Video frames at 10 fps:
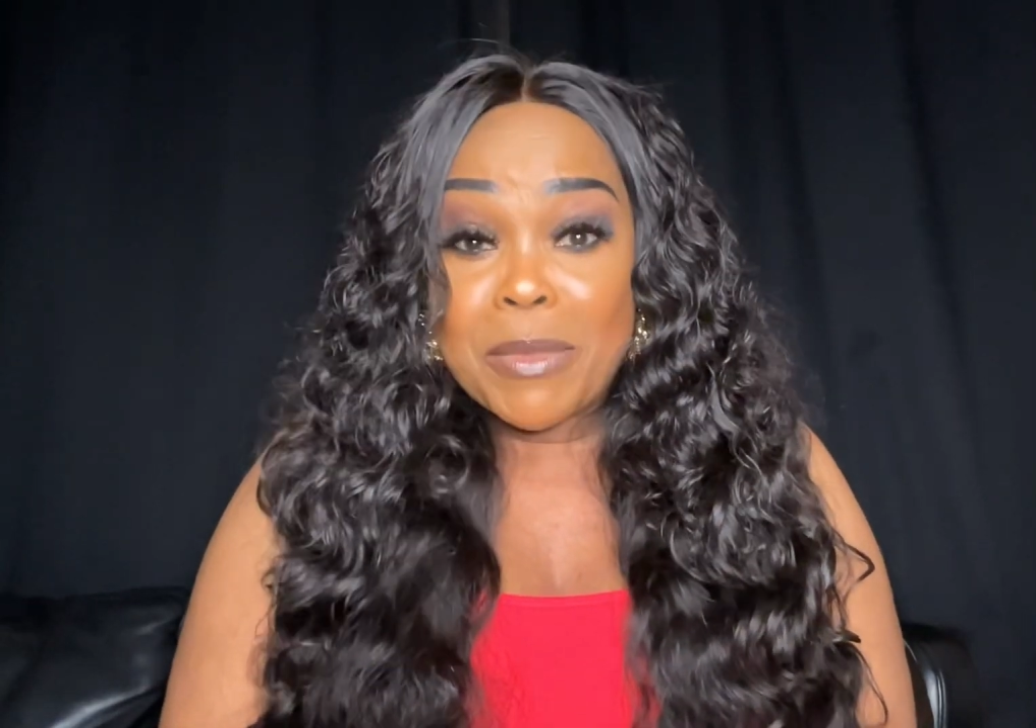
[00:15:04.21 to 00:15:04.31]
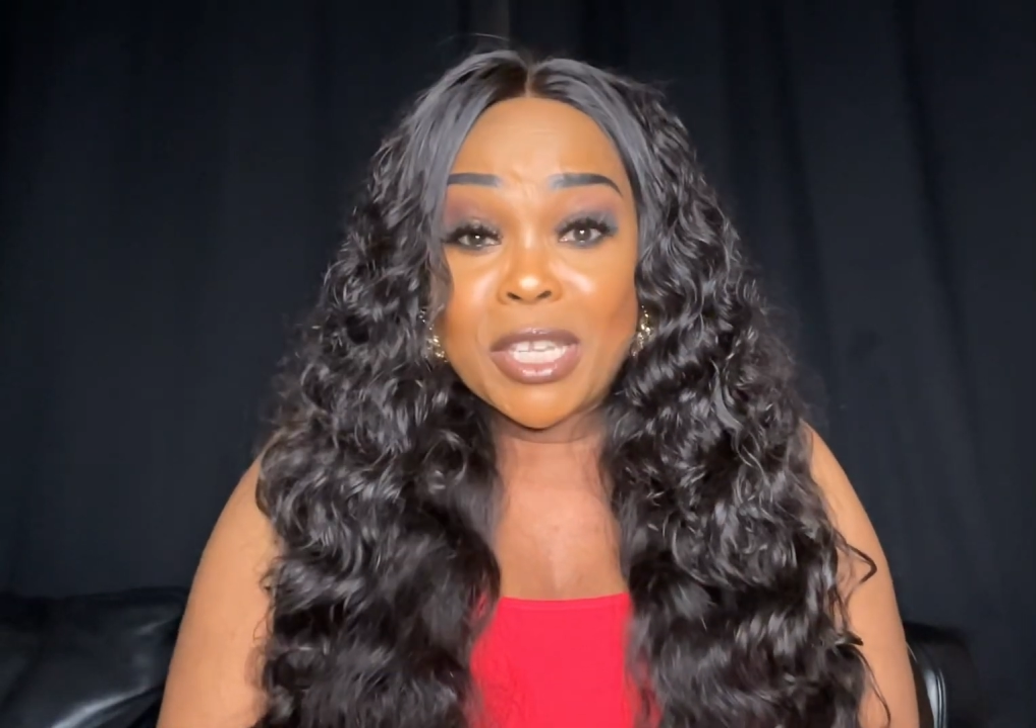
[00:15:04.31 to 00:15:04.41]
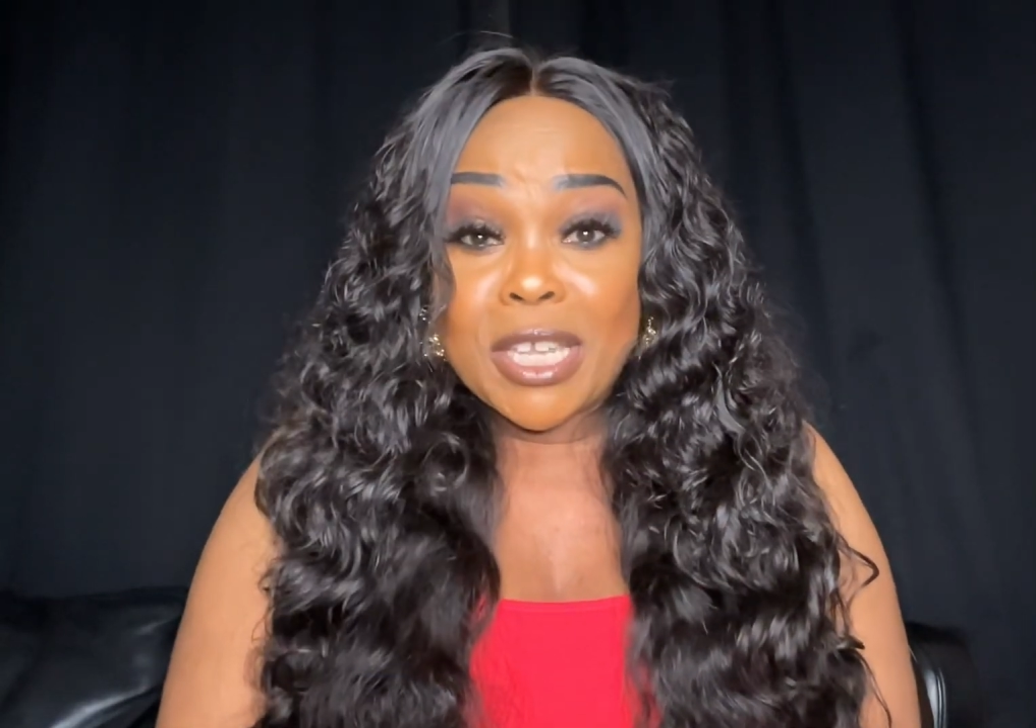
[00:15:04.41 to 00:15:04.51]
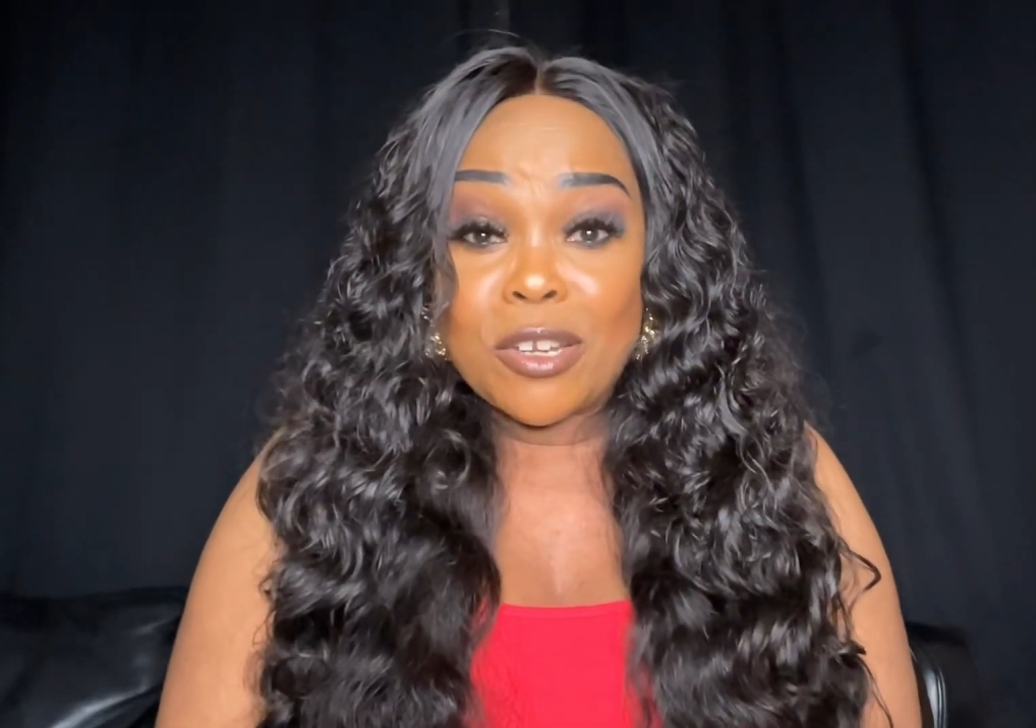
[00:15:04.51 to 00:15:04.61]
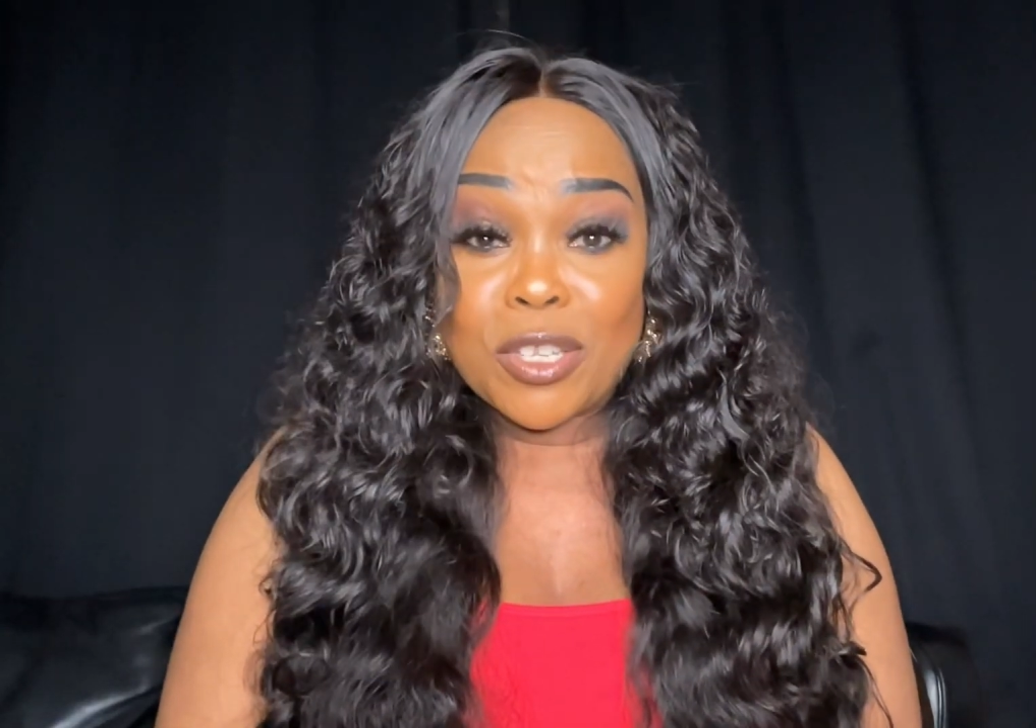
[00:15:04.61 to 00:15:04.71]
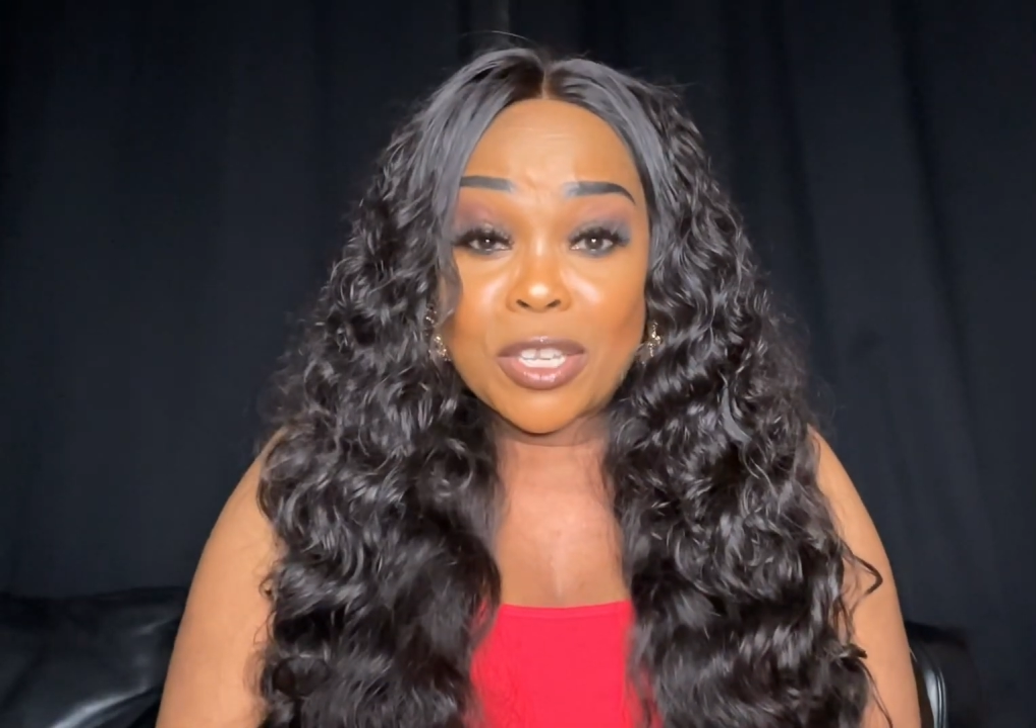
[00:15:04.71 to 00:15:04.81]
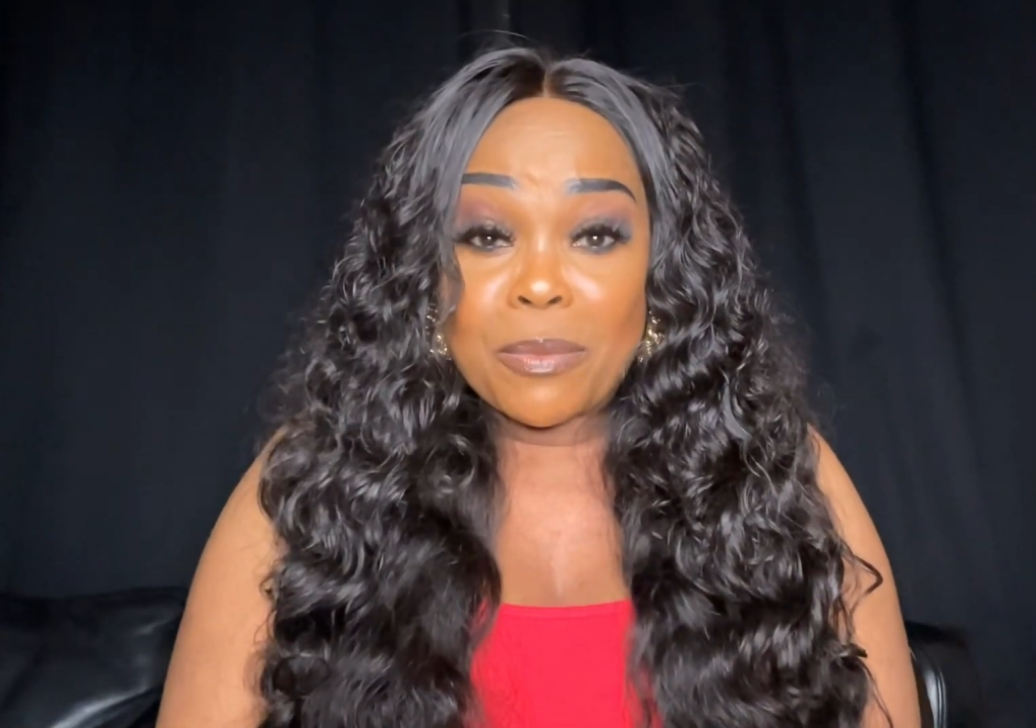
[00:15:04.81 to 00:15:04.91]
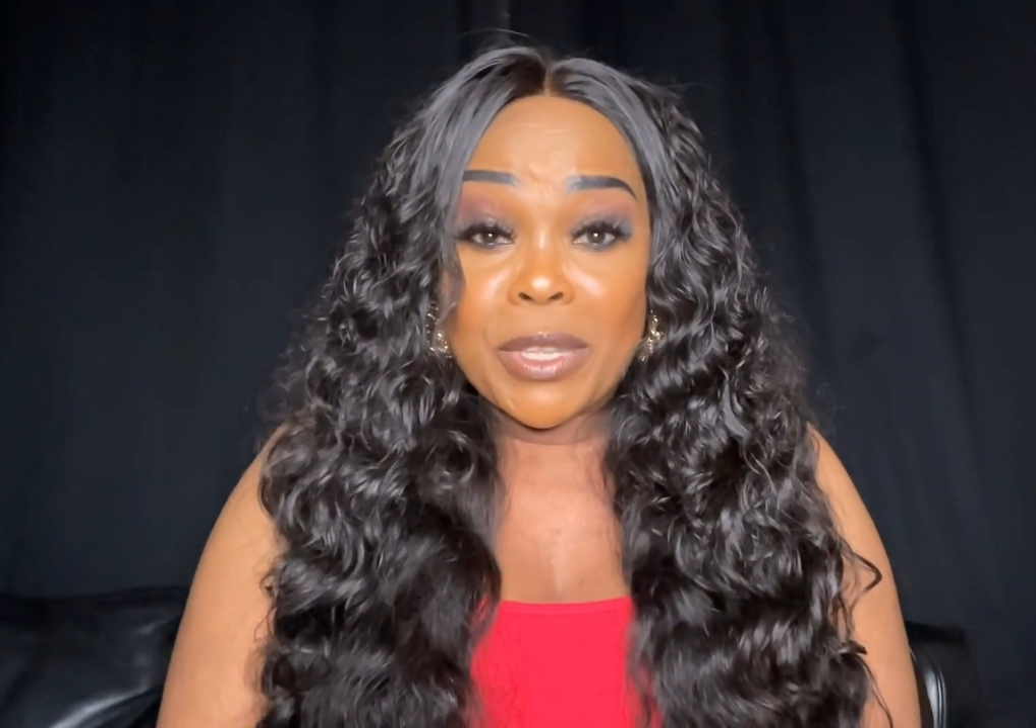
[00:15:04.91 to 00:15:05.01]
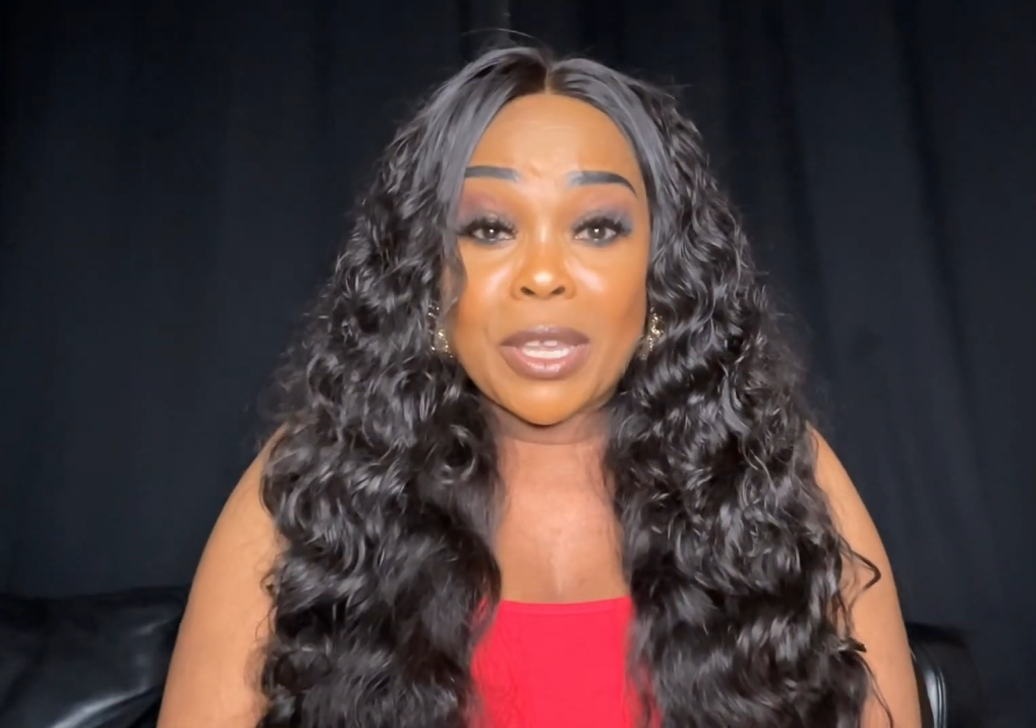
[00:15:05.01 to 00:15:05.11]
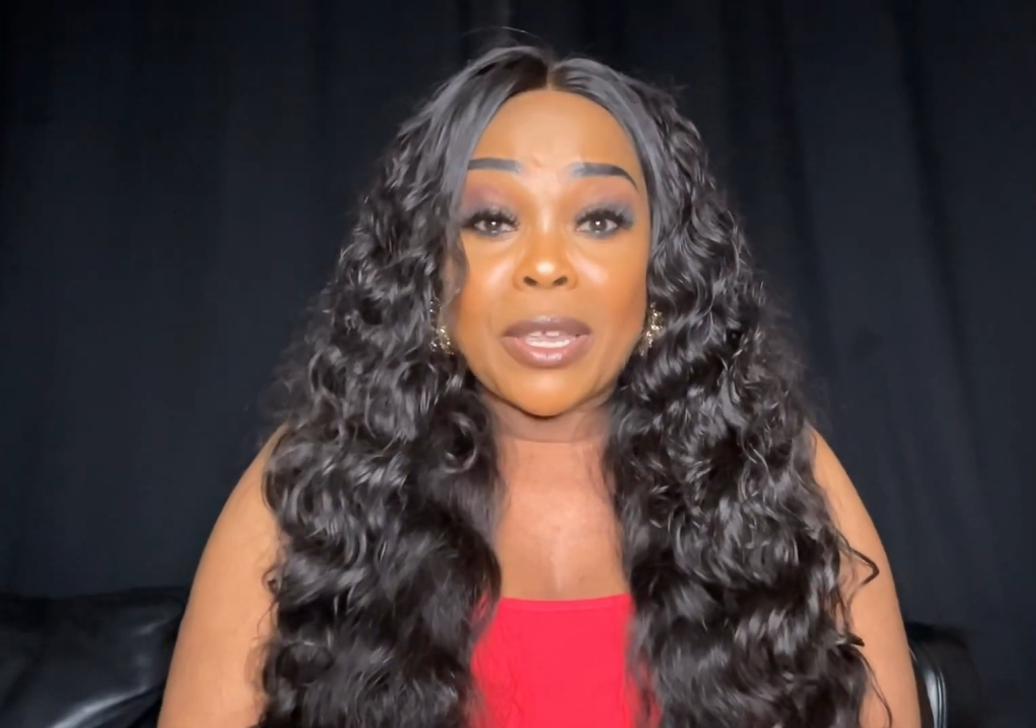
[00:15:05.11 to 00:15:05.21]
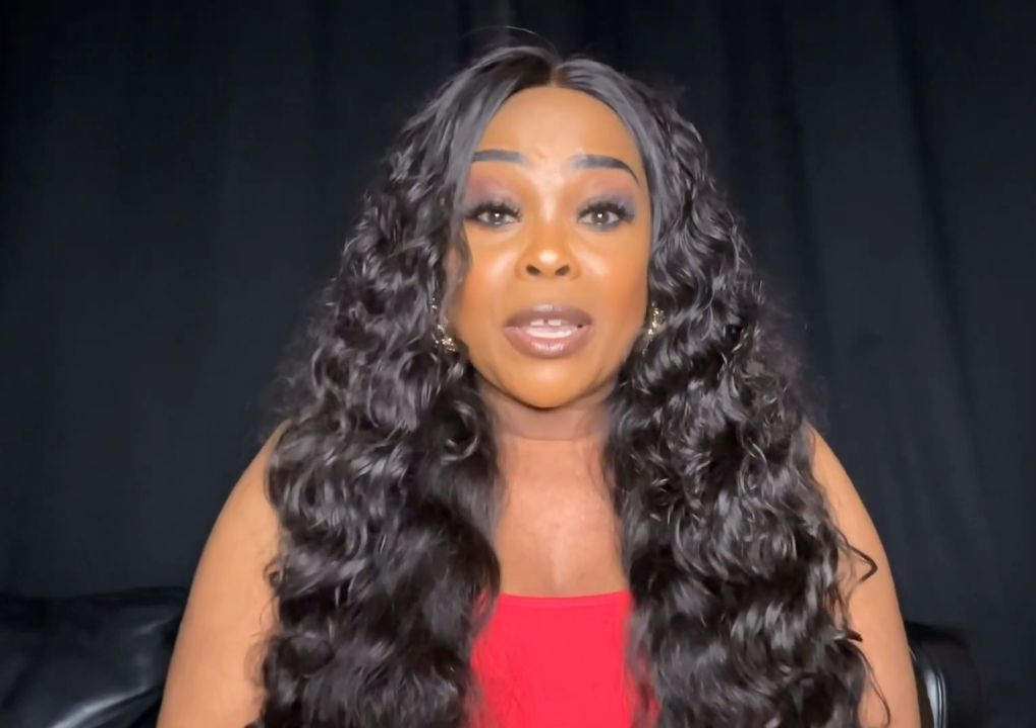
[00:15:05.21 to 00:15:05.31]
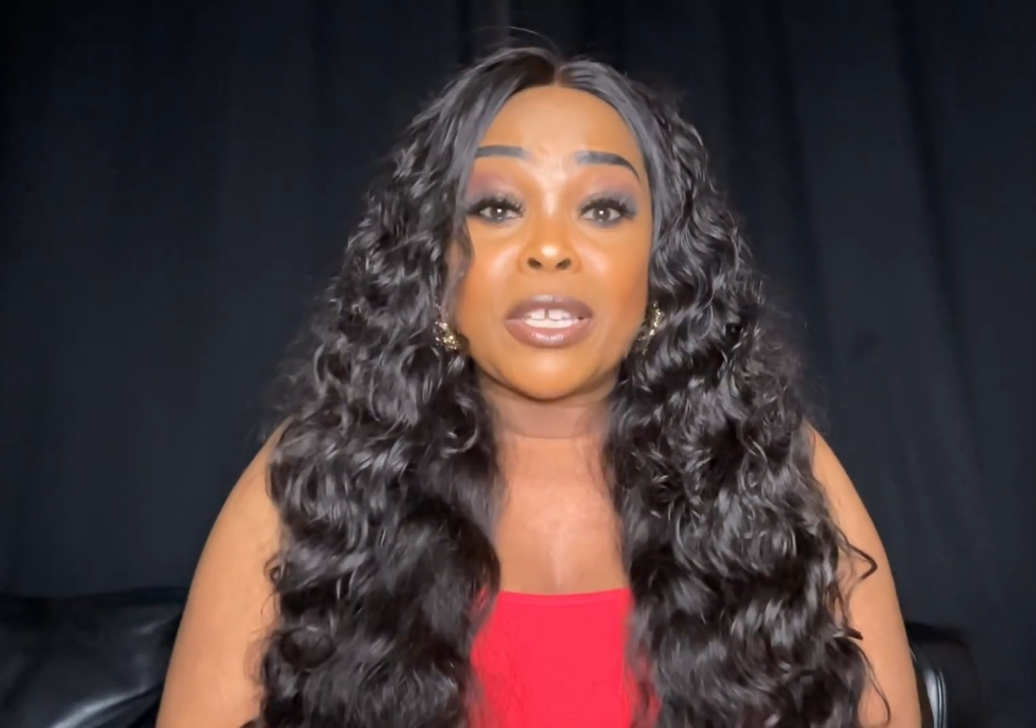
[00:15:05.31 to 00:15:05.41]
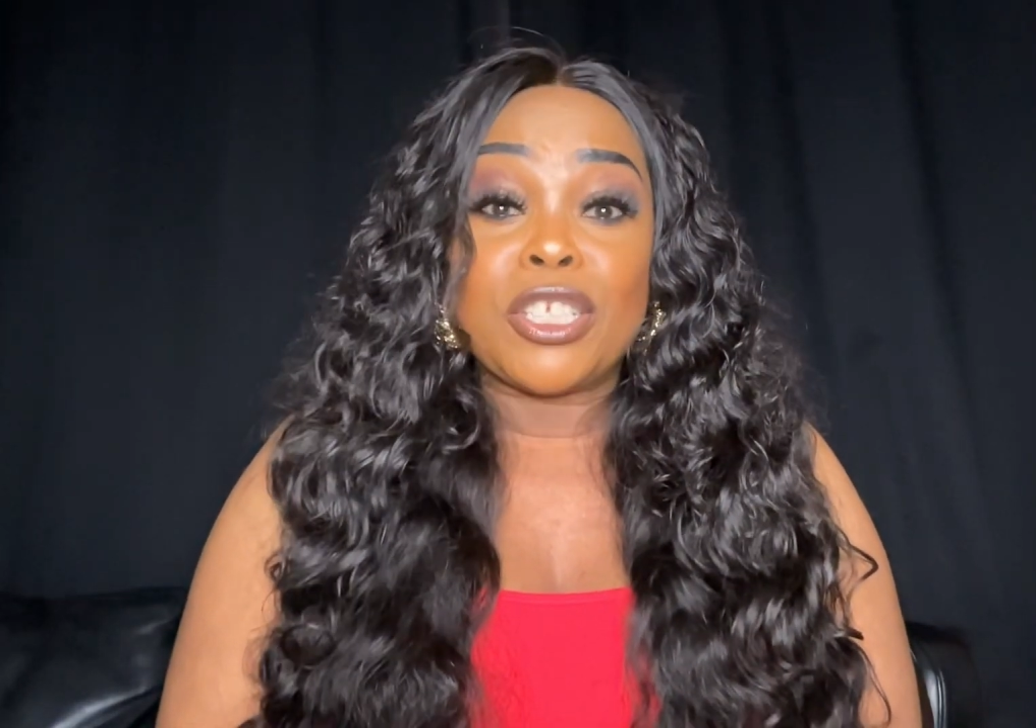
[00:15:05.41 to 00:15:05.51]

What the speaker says: me tell you something.